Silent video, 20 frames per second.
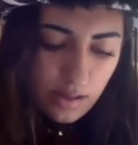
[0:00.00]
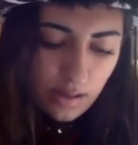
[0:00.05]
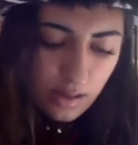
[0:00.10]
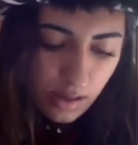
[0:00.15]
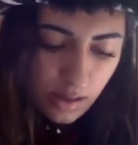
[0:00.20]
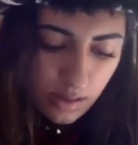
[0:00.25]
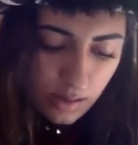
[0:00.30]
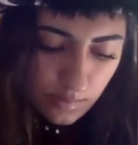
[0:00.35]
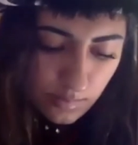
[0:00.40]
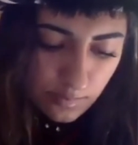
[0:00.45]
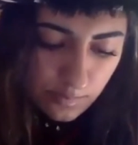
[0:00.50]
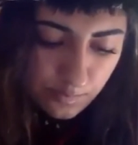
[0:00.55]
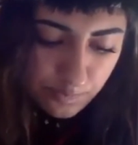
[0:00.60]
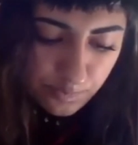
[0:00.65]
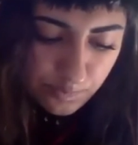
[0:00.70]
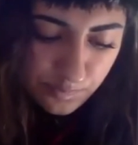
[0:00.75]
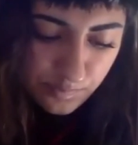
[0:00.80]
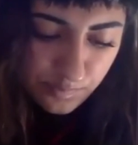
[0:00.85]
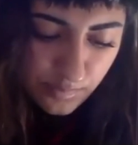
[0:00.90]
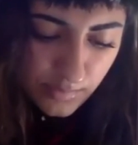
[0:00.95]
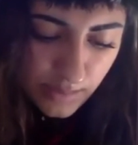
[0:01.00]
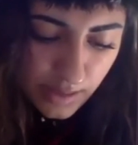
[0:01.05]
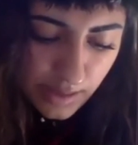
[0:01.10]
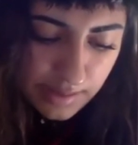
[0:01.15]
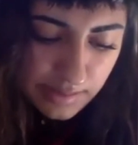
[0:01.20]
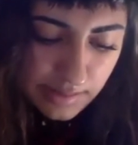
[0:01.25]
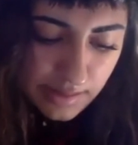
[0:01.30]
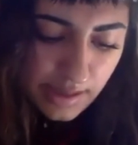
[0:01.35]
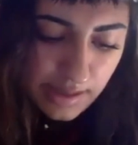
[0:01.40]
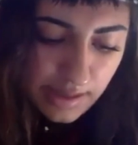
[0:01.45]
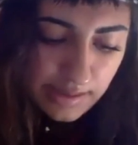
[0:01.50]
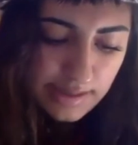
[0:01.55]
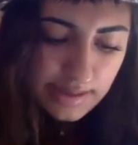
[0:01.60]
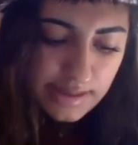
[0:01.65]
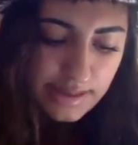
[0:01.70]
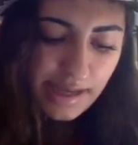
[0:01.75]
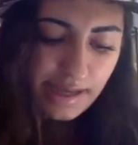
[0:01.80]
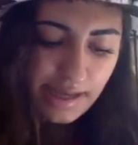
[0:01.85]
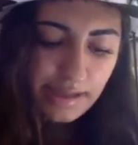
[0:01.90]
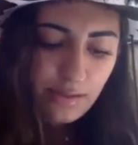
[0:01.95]
And then
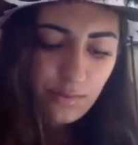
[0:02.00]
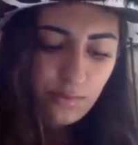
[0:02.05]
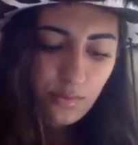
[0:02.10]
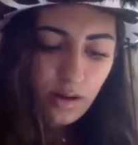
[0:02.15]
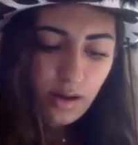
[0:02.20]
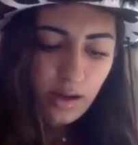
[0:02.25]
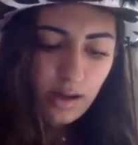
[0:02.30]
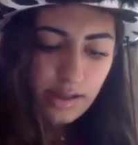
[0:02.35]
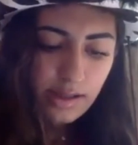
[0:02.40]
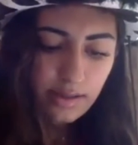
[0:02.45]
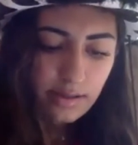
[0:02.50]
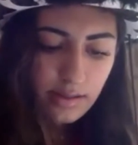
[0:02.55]
take a walk